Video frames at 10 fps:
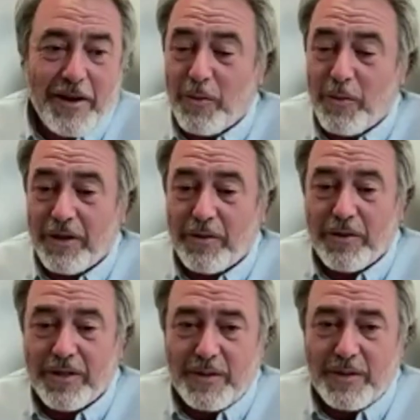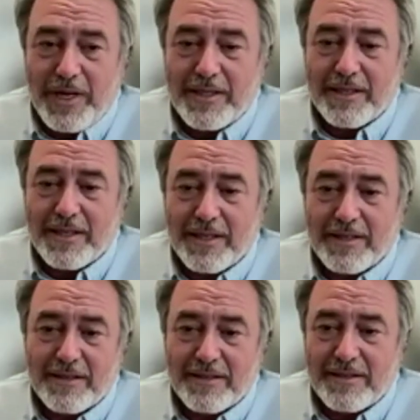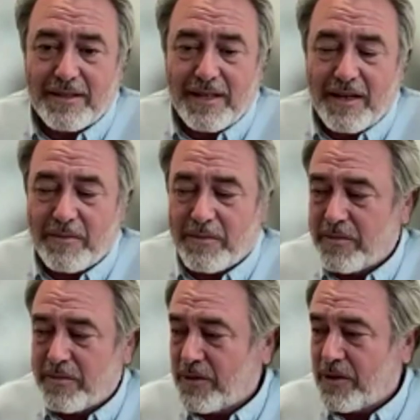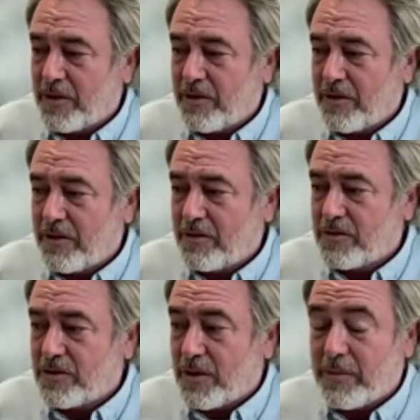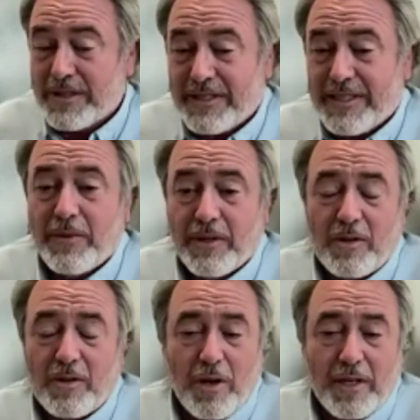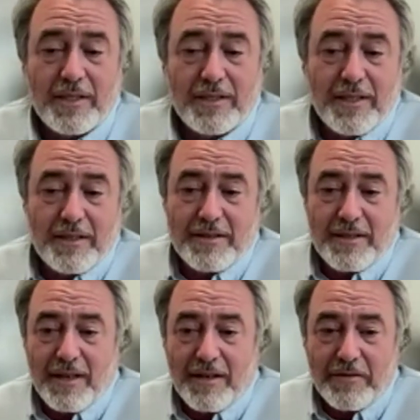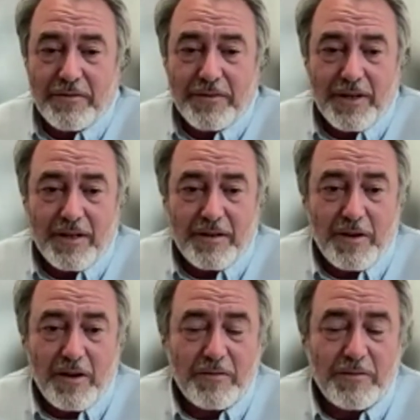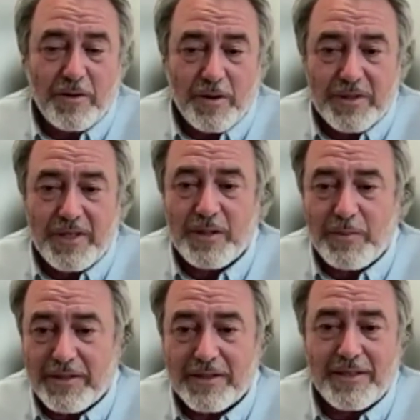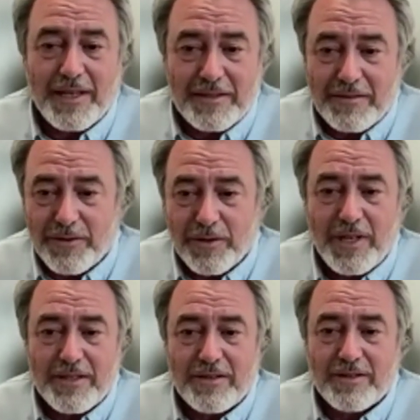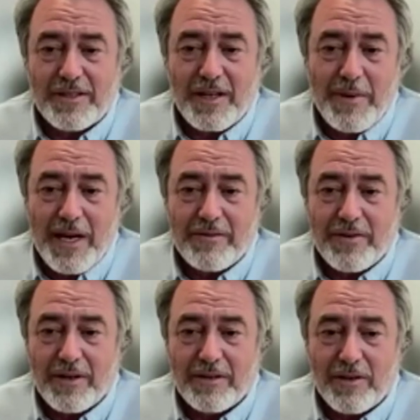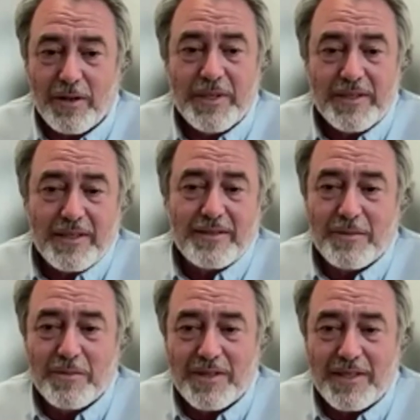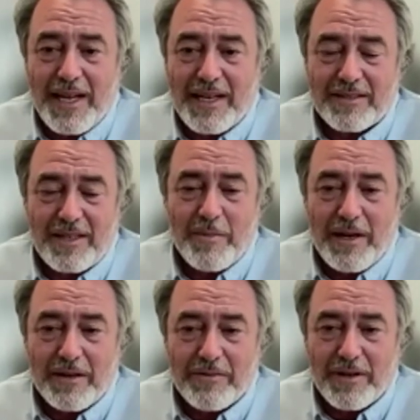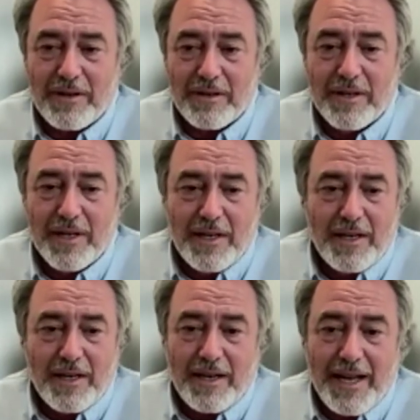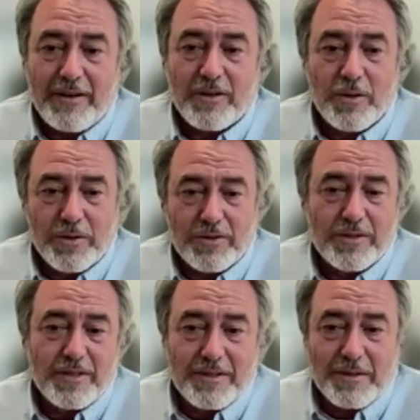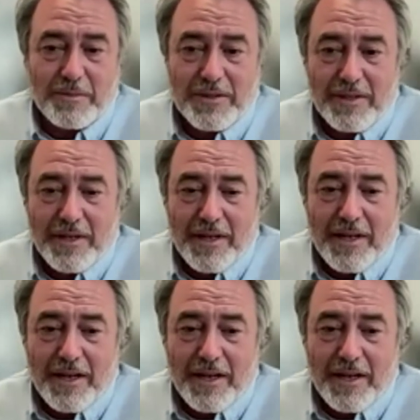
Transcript: I think one of the really surprising things is some similar quantities of herbicides, pesticides, and fertilizers come out of our urban systems as come out of our agricultural systems.